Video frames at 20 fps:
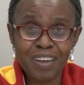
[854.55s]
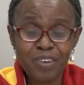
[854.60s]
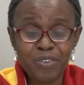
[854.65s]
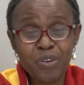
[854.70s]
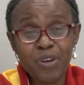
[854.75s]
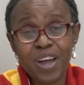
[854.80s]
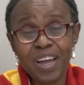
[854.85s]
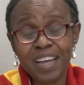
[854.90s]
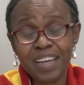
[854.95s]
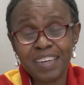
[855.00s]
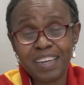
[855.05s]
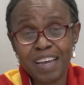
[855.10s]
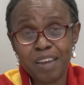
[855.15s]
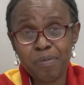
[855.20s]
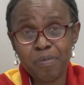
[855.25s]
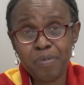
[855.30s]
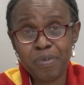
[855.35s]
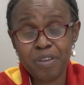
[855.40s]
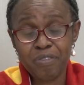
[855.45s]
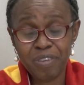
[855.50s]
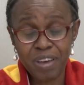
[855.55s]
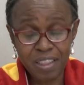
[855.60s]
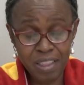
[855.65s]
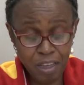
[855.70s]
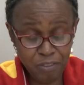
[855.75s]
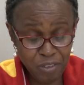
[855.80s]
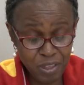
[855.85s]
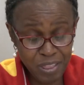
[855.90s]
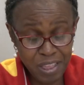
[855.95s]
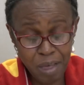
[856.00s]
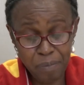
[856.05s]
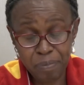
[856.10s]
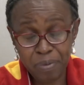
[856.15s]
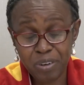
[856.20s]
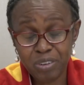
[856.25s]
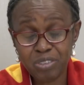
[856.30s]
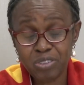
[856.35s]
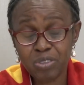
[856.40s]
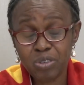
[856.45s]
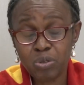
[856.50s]
Go ahead and pray. Father, for that
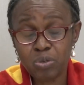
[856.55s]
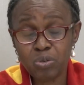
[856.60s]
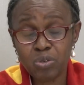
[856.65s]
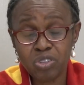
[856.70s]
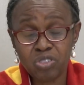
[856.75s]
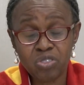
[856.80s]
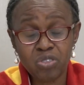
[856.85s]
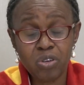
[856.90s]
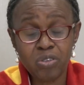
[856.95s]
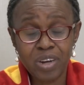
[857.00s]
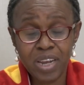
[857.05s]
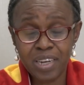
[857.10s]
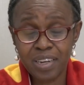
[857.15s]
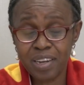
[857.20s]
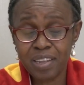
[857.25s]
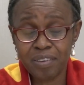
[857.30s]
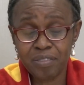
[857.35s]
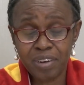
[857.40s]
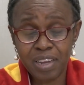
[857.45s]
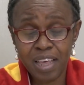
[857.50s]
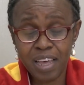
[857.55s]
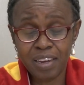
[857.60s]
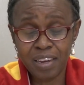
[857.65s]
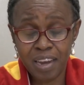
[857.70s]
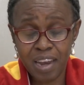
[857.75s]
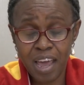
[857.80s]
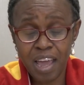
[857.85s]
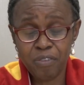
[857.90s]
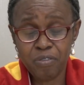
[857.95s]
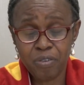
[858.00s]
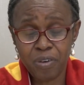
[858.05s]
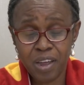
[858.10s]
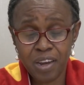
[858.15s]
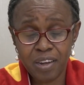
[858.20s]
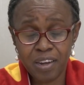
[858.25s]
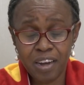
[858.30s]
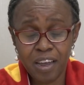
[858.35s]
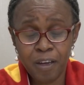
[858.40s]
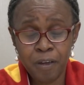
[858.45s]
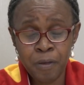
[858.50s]
person who is surrendering their life
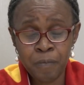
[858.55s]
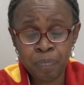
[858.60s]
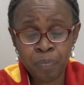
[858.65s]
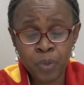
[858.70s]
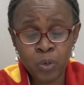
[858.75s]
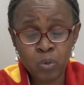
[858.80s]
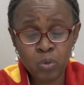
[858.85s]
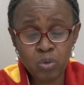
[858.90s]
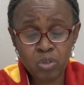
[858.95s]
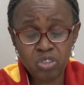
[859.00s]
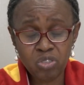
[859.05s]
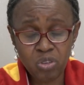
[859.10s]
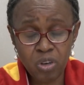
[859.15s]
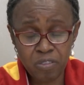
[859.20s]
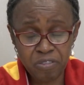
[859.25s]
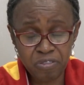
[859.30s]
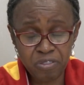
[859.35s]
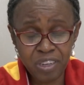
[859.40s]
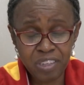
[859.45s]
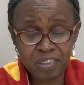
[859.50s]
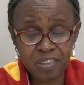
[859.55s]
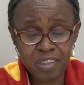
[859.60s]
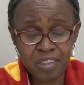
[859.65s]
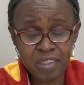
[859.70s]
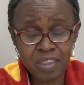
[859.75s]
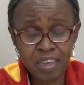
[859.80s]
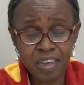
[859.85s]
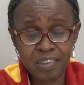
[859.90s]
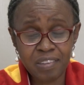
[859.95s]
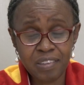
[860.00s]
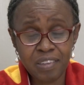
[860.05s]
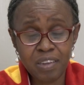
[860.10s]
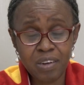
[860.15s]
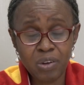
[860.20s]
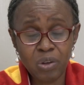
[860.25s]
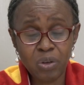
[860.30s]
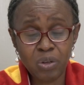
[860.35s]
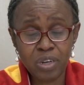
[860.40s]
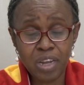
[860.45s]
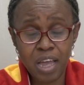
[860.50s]
right now, who is confessing their
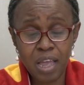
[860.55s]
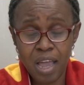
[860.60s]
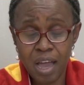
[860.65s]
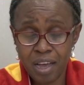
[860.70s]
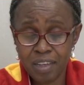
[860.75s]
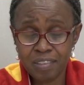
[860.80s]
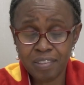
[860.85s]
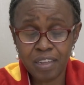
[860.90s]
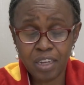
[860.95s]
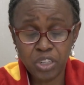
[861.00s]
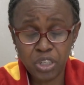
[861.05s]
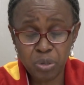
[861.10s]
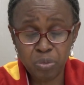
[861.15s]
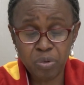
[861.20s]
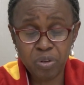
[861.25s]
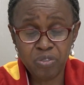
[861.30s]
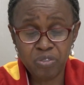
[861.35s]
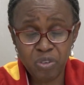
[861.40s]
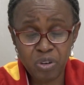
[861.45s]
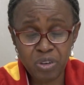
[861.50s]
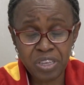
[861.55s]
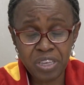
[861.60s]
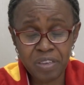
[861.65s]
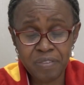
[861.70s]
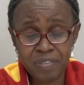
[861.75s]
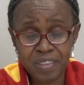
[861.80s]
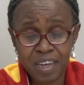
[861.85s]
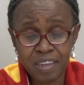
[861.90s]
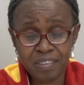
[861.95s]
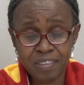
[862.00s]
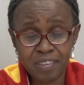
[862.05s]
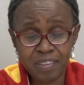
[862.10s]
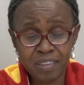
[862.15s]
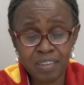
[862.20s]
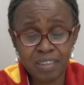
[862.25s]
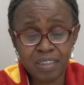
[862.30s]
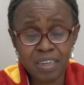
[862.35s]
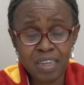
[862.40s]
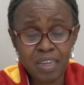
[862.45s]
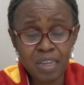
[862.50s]
sin, Lord, I ask that you will forgive that
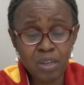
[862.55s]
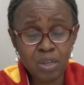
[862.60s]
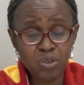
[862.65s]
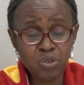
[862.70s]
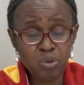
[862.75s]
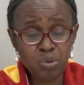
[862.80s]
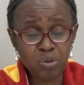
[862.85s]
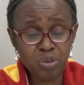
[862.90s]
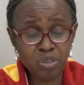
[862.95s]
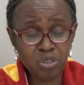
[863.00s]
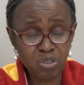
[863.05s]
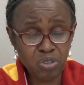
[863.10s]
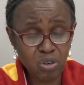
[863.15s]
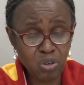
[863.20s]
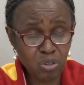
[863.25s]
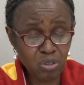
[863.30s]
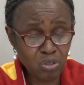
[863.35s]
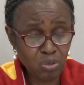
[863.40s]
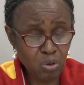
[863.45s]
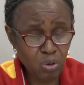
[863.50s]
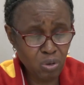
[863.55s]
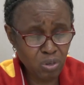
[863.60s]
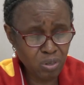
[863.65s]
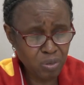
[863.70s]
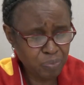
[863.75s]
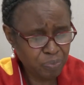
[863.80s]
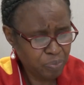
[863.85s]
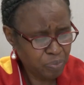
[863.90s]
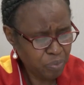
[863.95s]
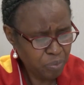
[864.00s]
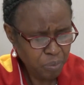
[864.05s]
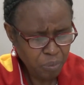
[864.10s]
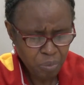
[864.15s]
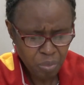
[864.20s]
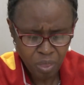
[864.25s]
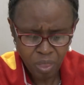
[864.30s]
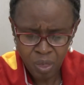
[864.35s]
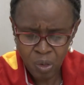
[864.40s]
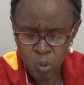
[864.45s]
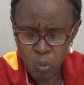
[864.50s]
sin. You will, Lord God,
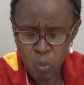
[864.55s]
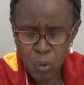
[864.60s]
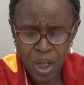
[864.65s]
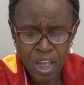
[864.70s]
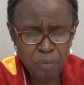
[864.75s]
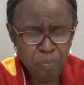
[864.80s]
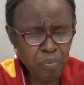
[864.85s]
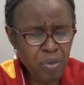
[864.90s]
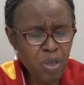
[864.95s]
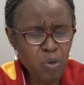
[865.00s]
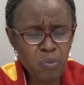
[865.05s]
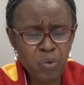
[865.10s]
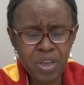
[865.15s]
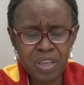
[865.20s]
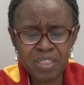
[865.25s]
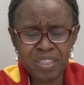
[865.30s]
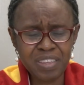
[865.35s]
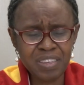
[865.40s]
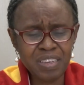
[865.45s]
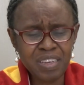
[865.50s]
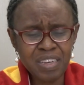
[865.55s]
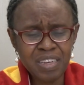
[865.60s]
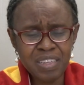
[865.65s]
wipe away the